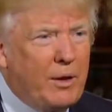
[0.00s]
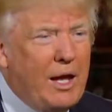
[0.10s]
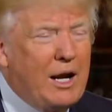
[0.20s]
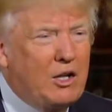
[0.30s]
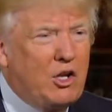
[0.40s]

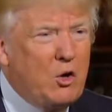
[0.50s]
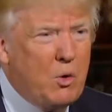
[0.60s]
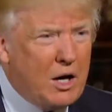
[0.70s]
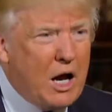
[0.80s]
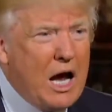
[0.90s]
And I tell you
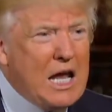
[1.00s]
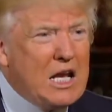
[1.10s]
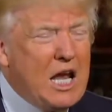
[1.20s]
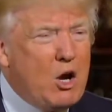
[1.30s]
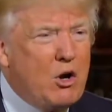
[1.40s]
what, I
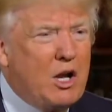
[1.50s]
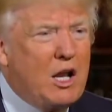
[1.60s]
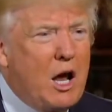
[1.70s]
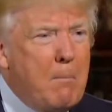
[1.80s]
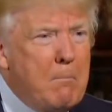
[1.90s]

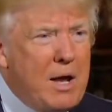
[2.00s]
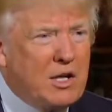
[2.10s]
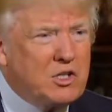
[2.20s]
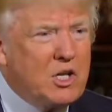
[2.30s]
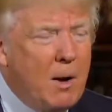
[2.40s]
inherited a
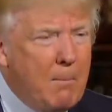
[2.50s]
mess.